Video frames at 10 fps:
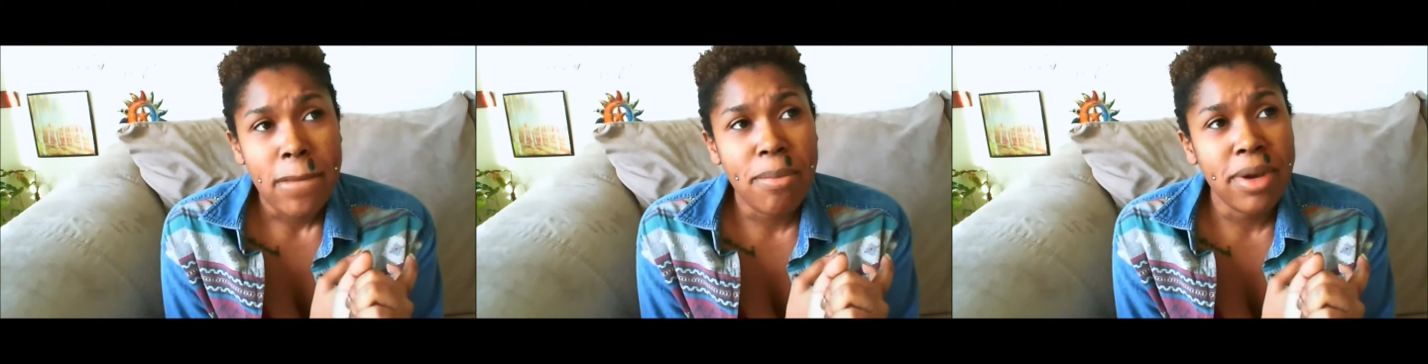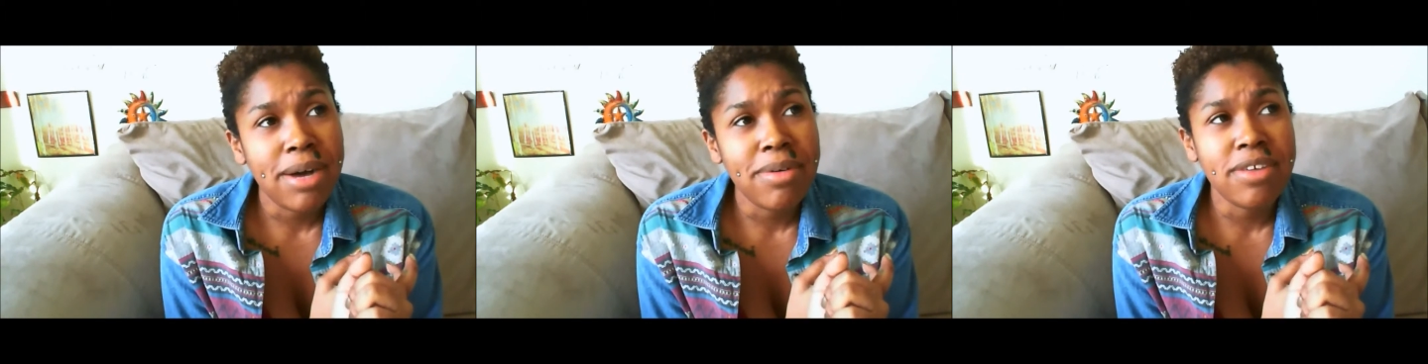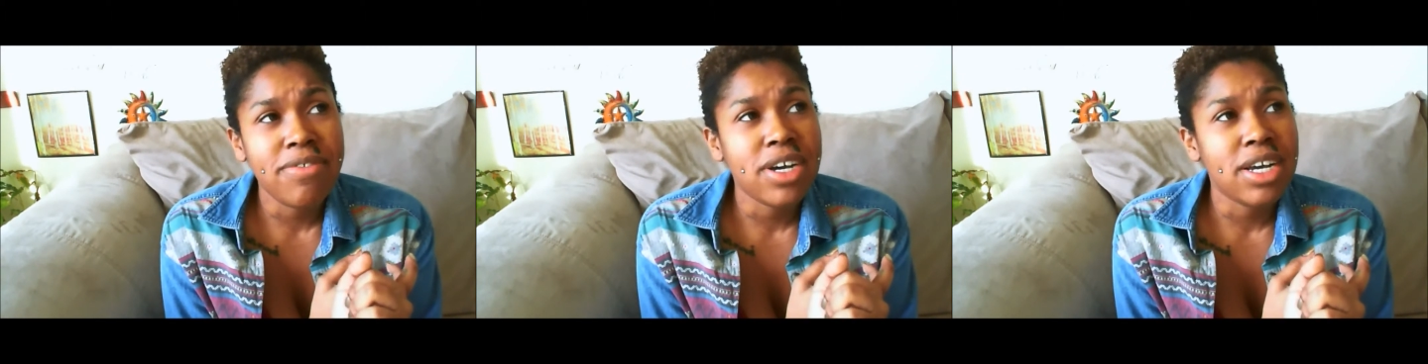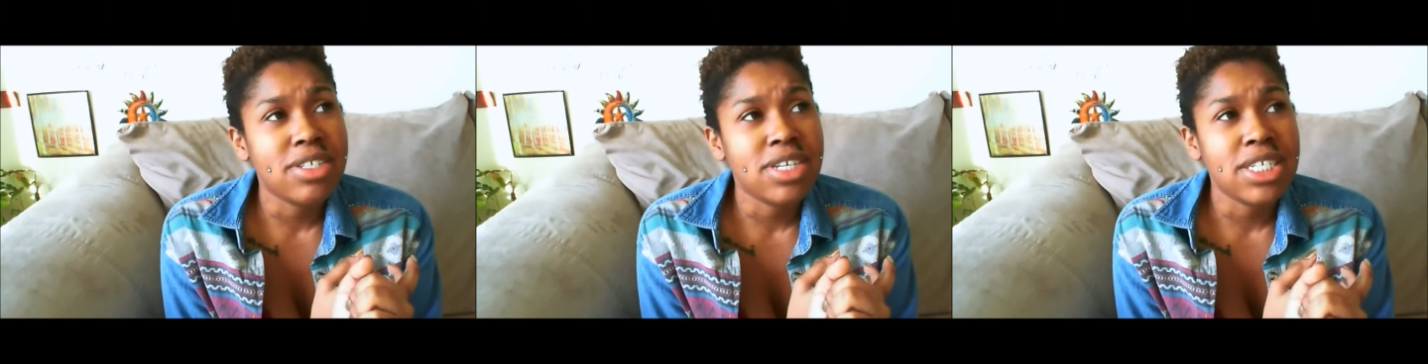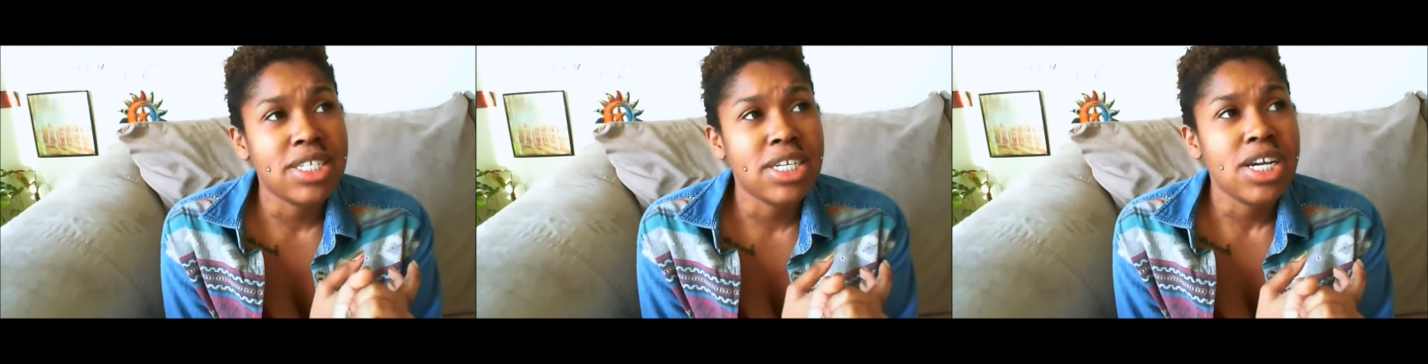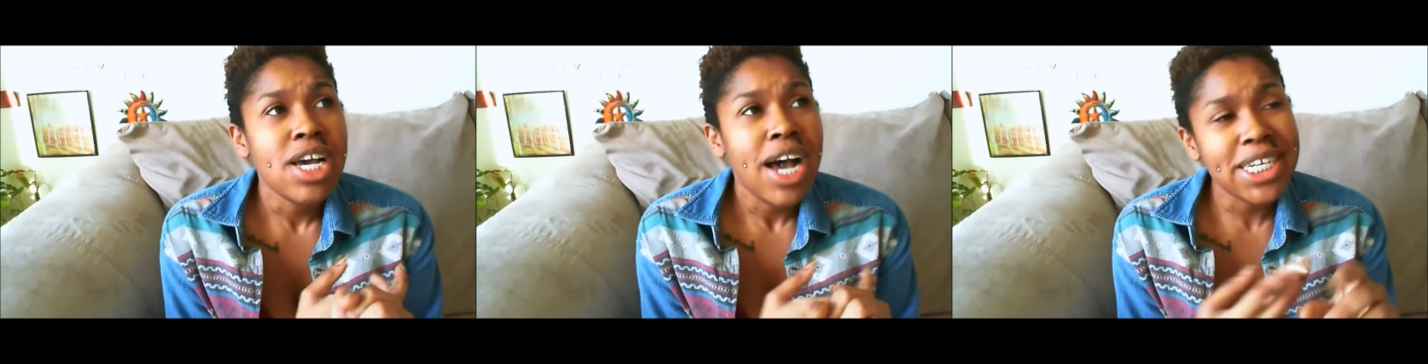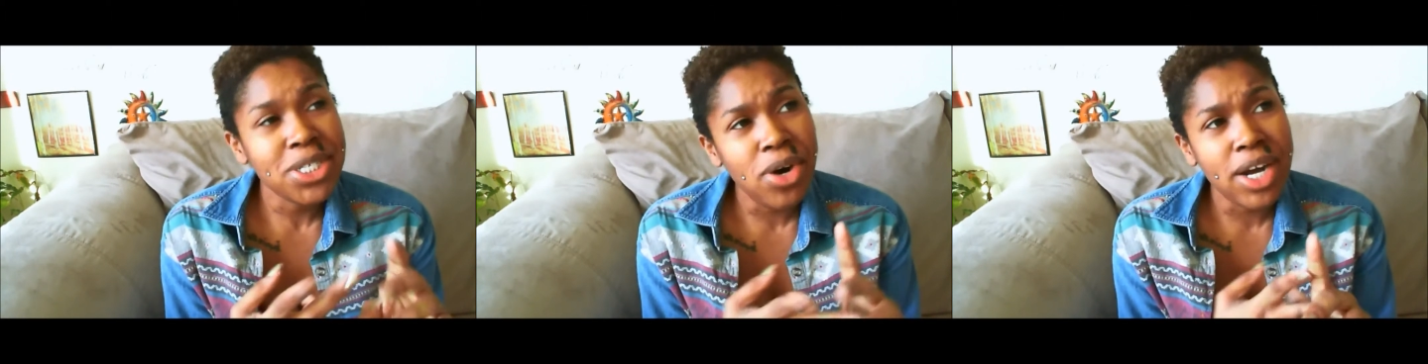oh my god what the fuck else did i see
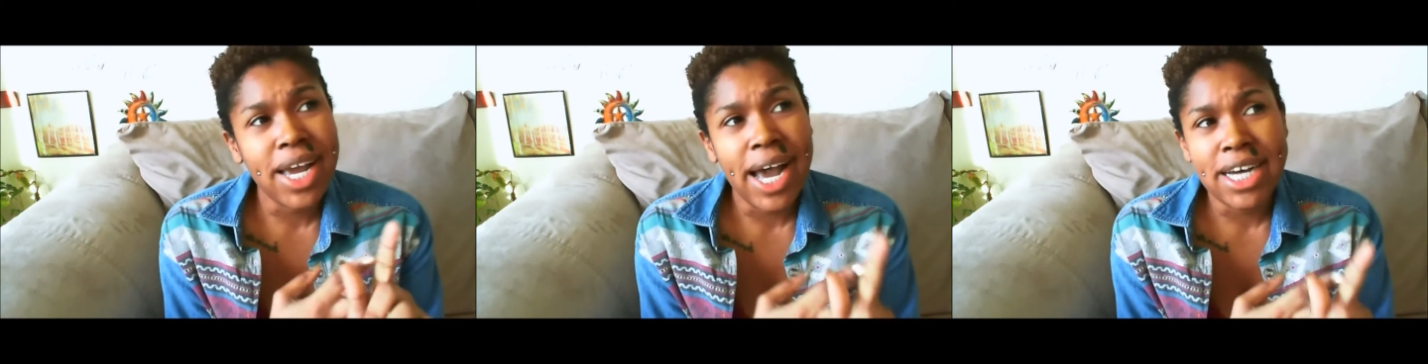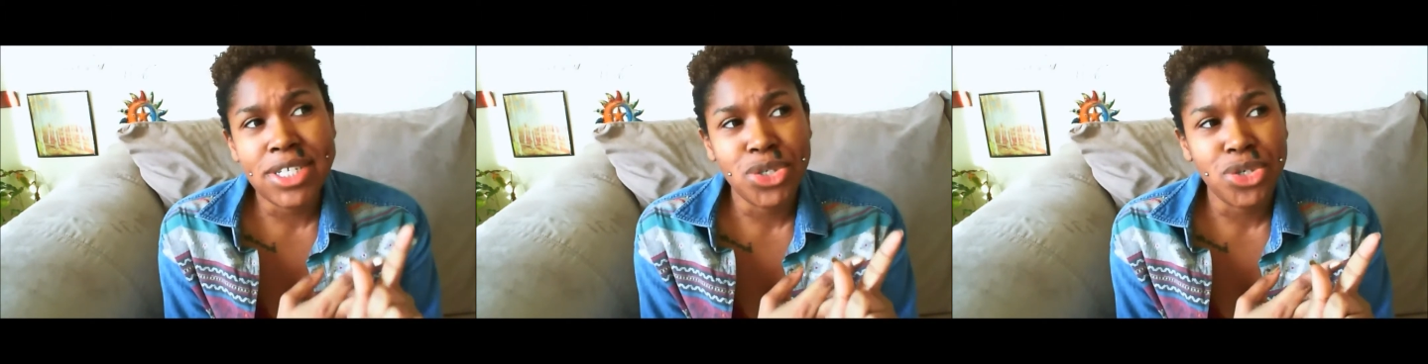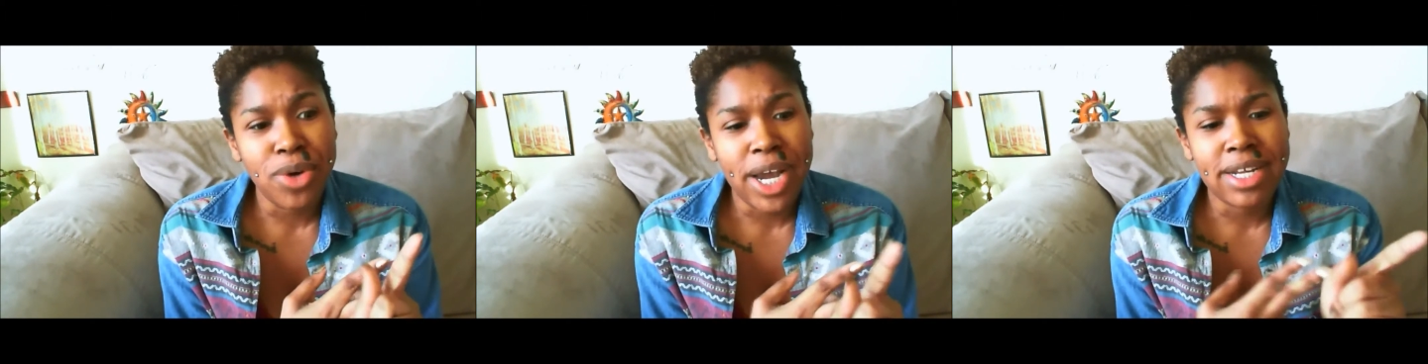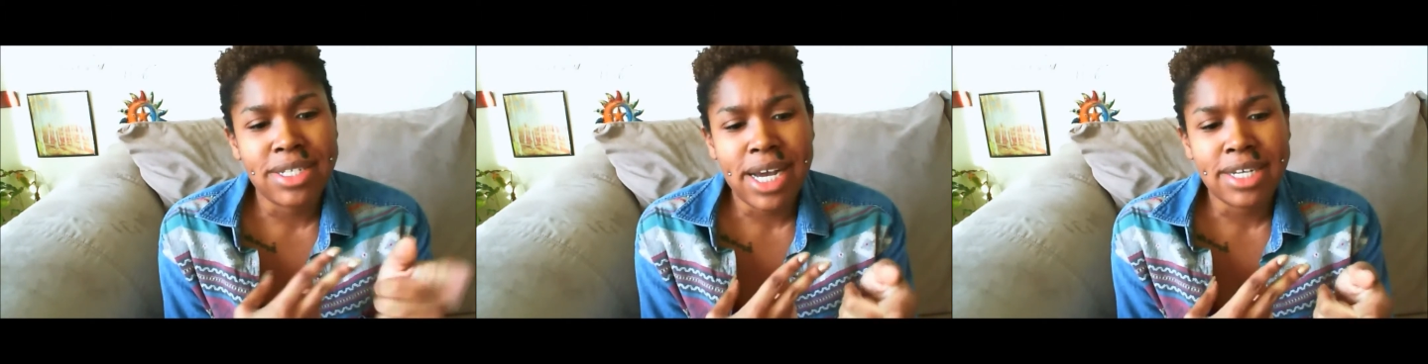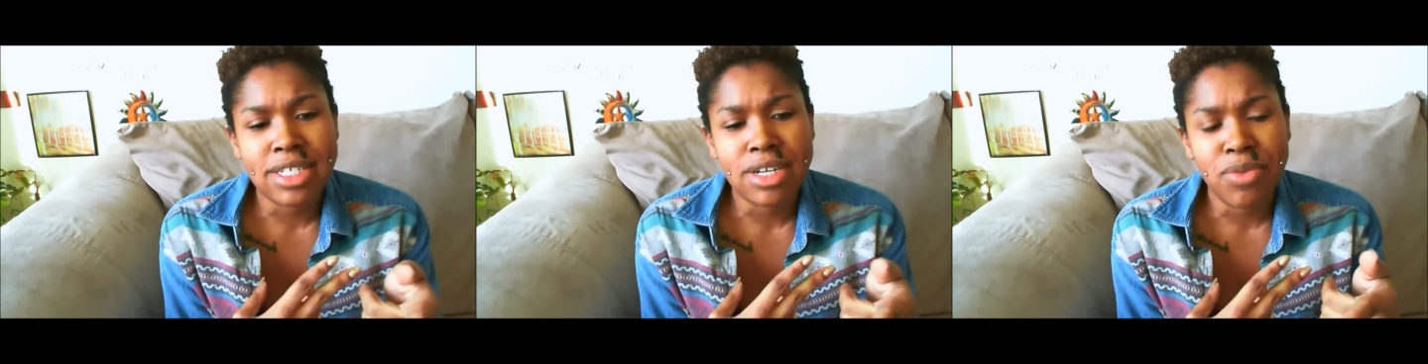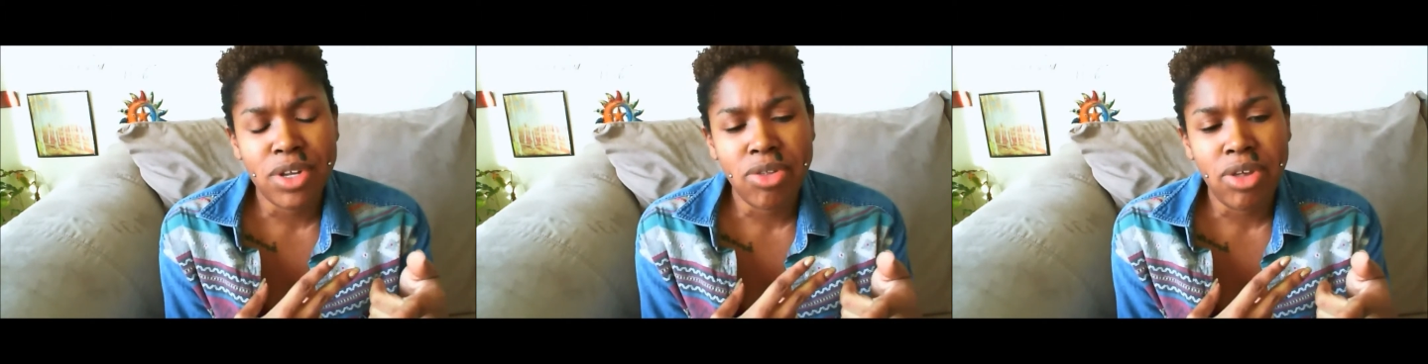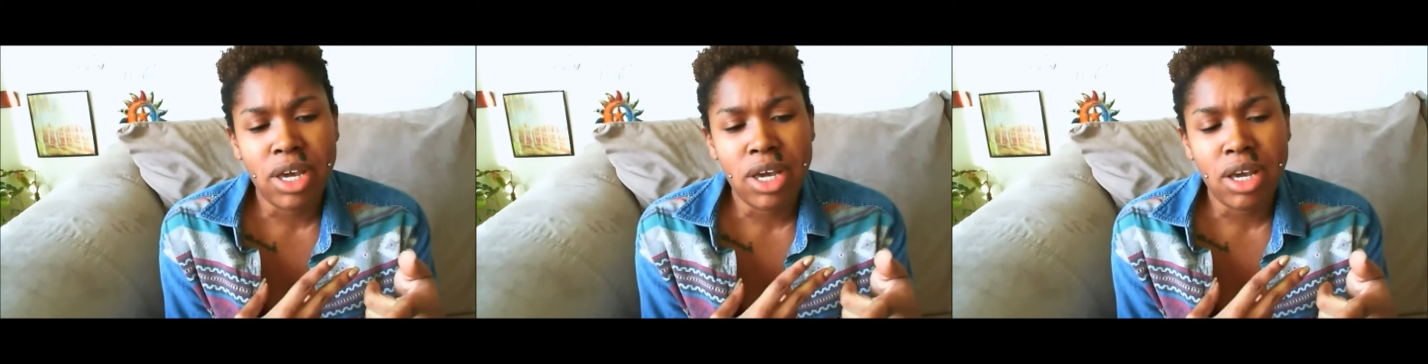i saw a castle and it ties in with
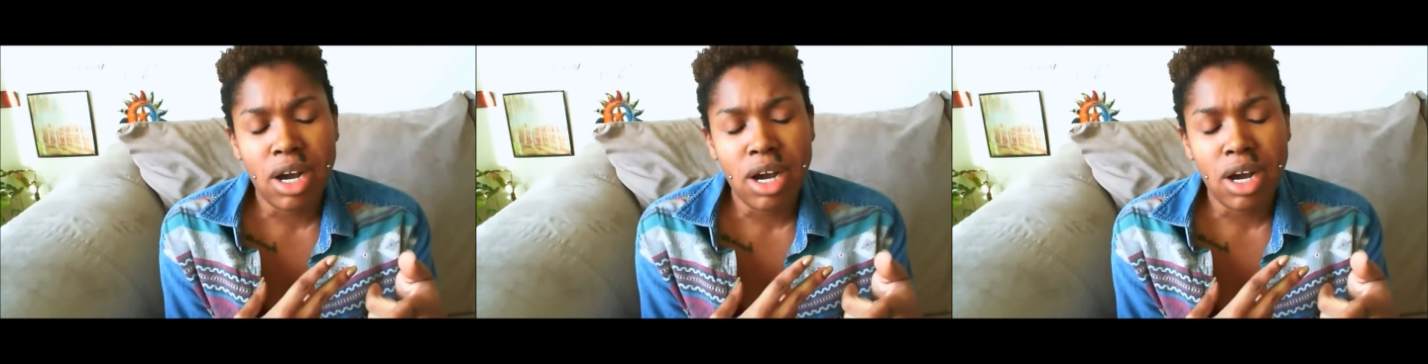the